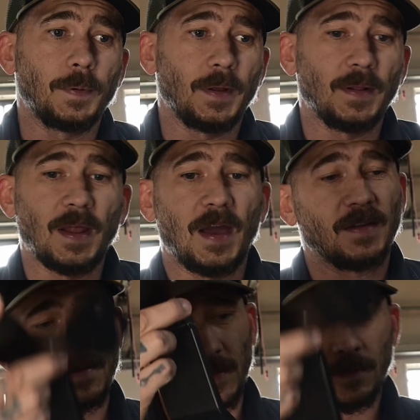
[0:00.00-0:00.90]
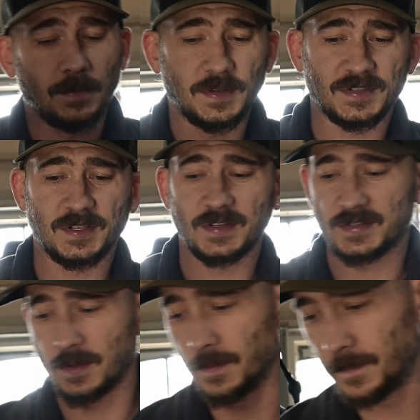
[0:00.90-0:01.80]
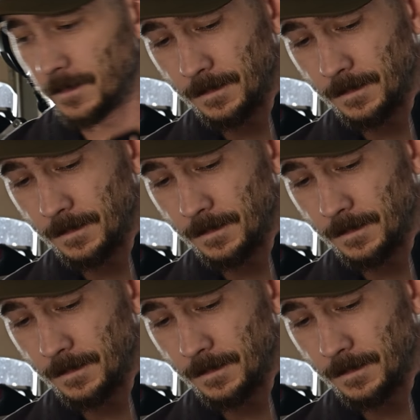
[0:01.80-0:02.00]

plate last. So let's get this going.